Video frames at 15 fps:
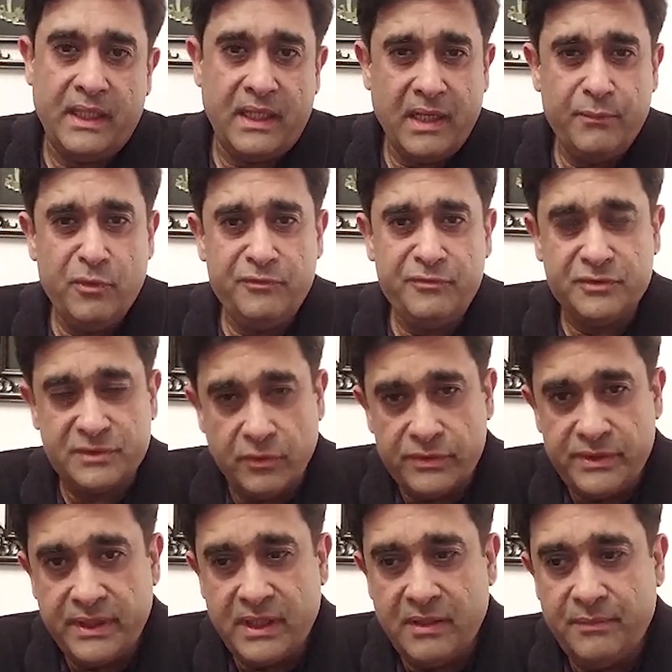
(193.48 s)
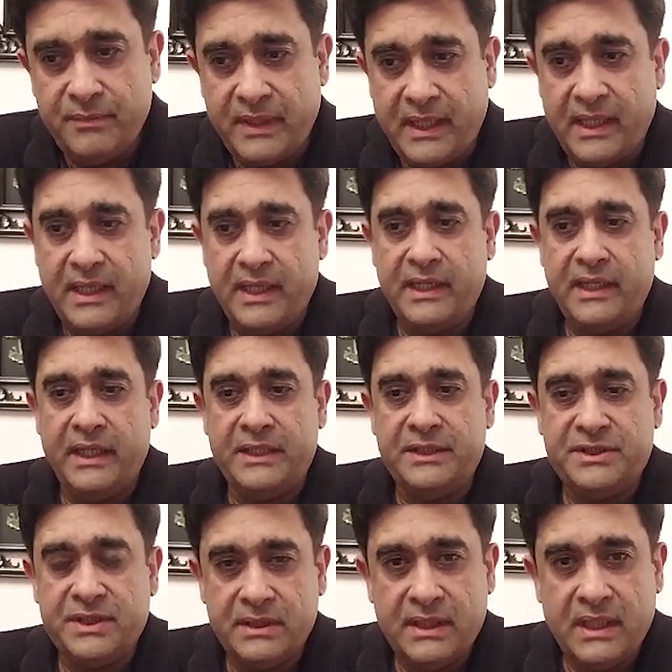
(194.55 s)
then I moved to Saudi Arabia, and
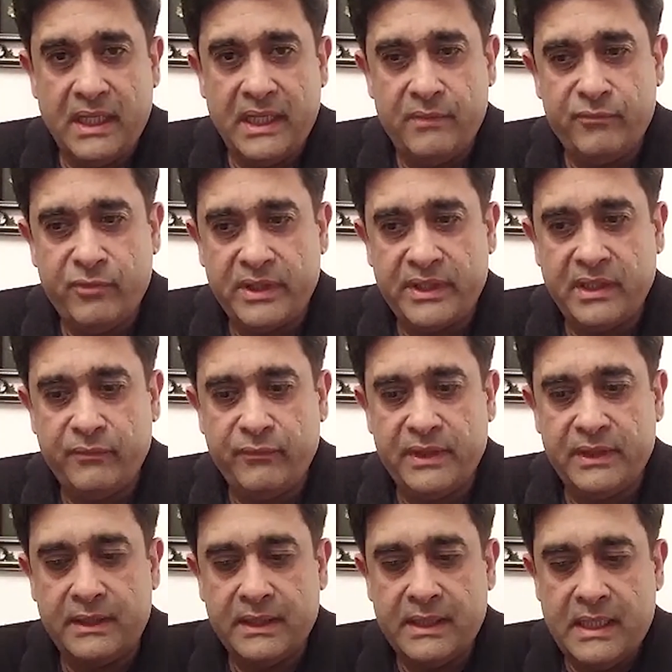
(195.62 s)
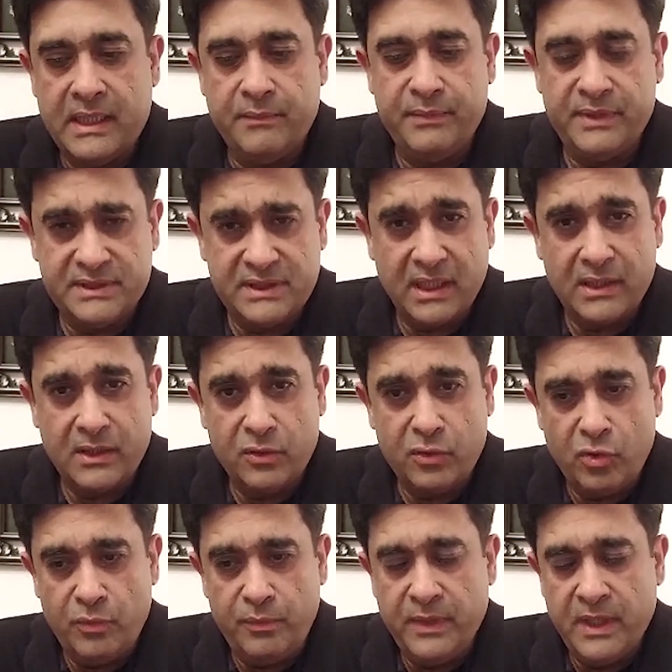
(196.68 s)
in Jeddah I am working with Binzagr
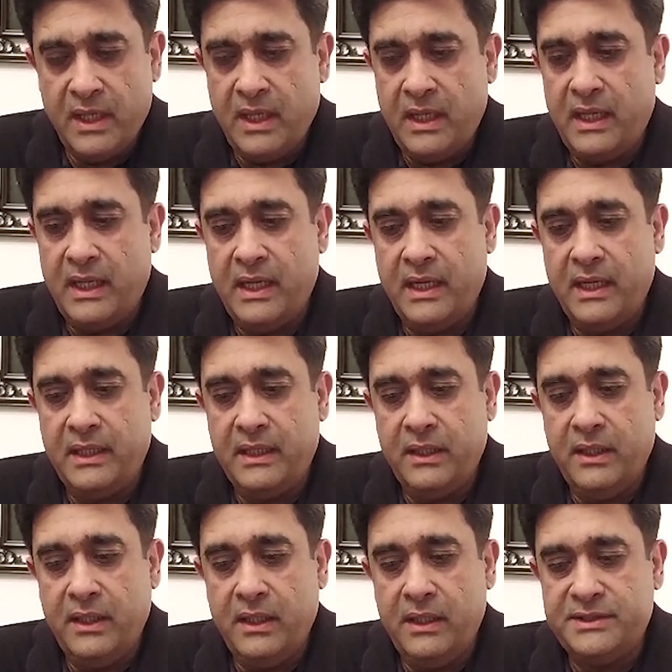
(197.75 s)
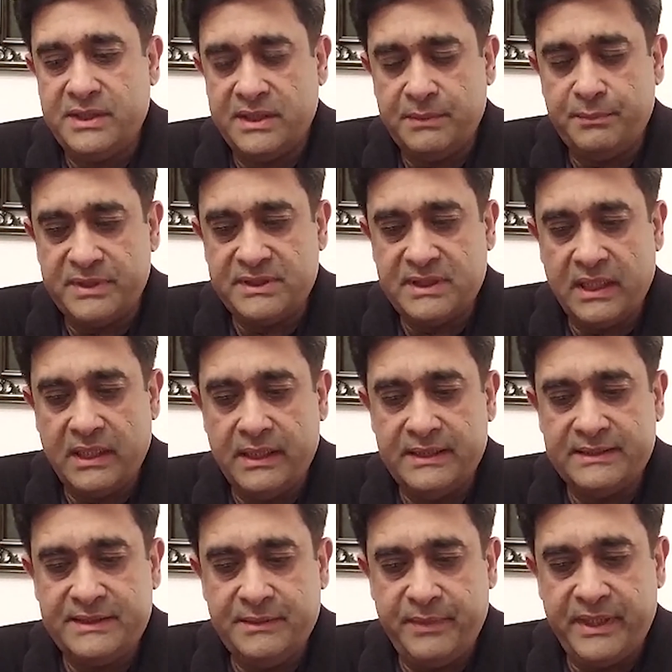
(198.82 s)
Group. And
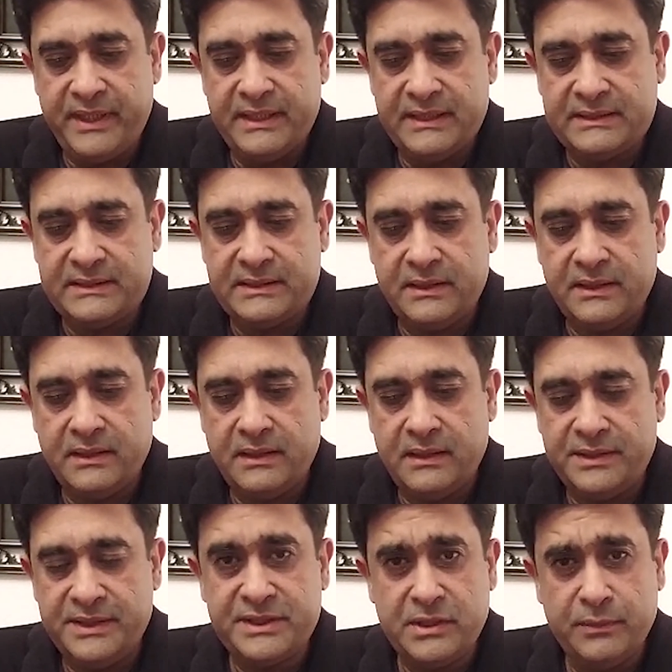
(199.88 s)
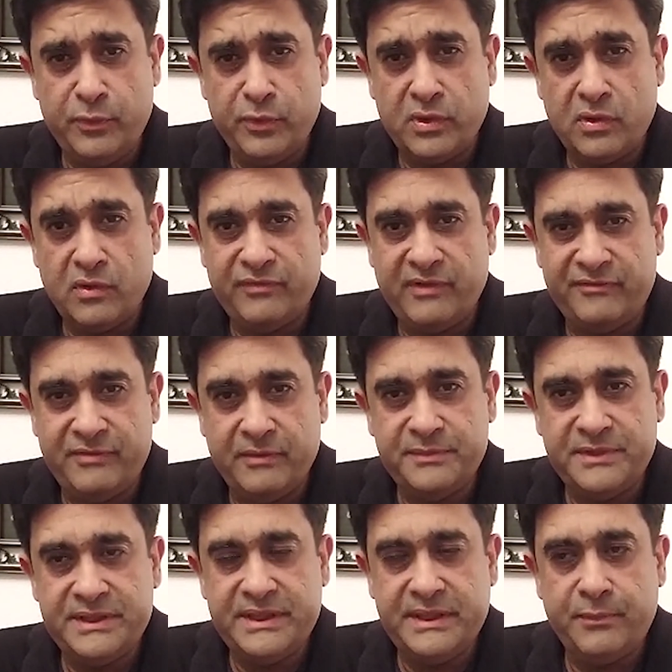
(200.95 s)
Binzagr is the biggest distributor of
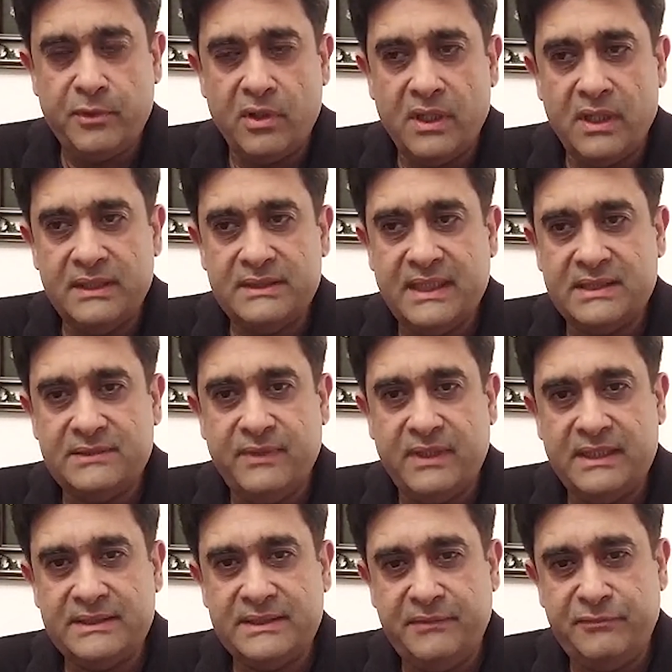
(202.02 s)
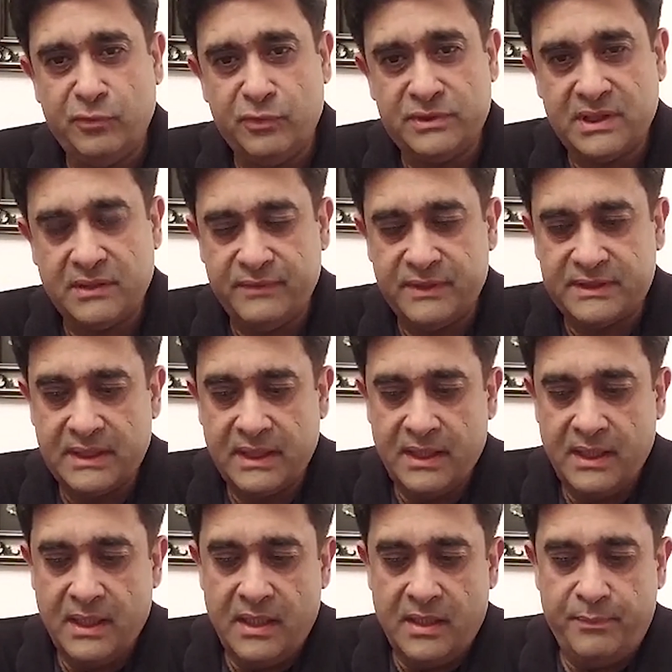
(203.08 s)
FMCG products as well as the food service
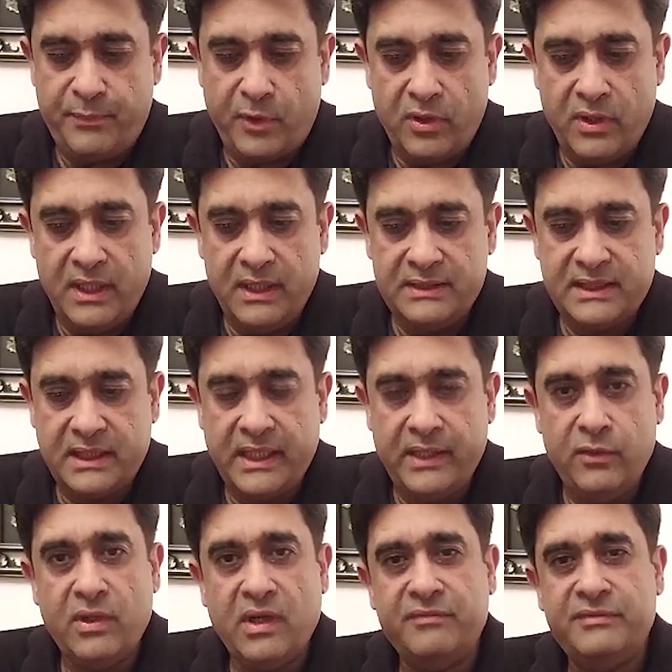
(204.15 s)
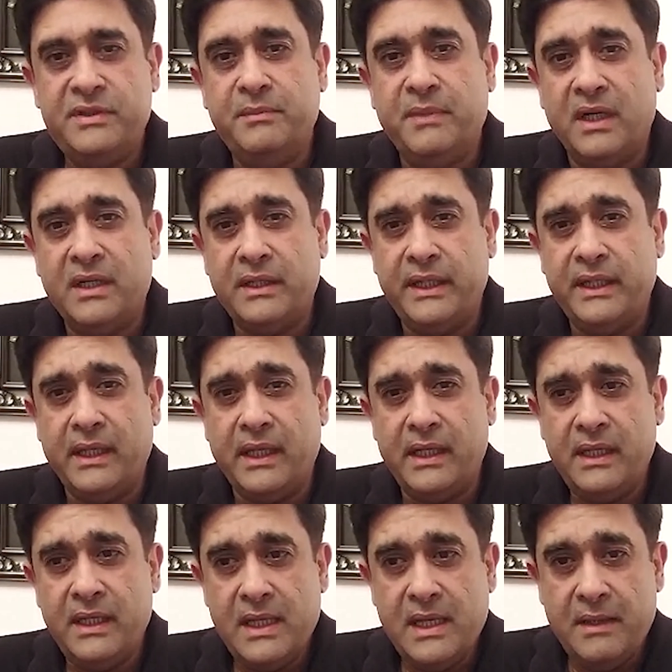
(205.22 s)
products, and I look after the marketing
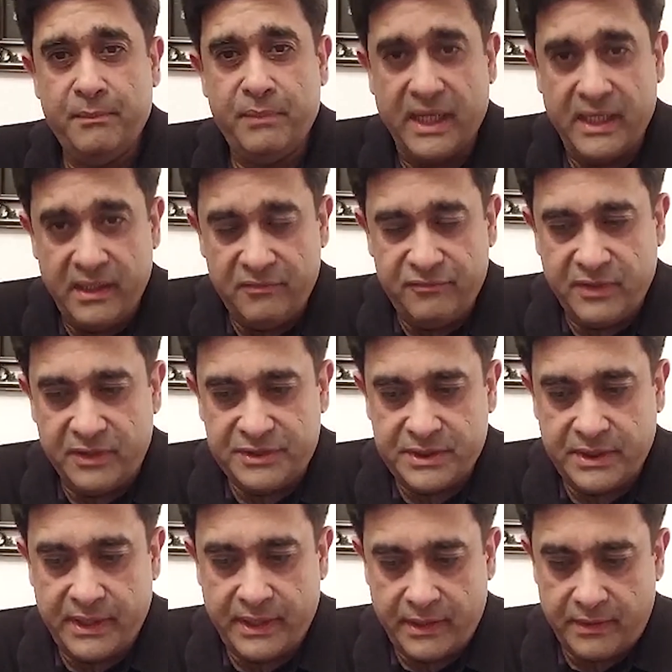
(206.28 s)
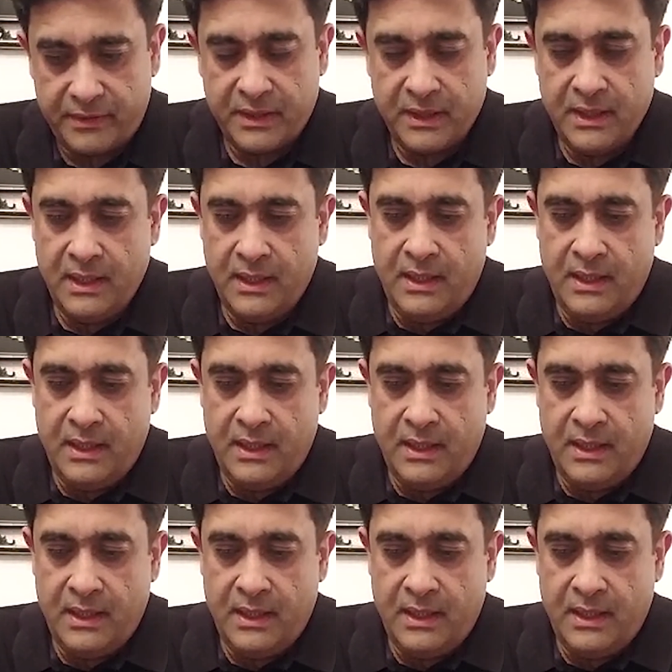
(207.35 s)
and planning function here.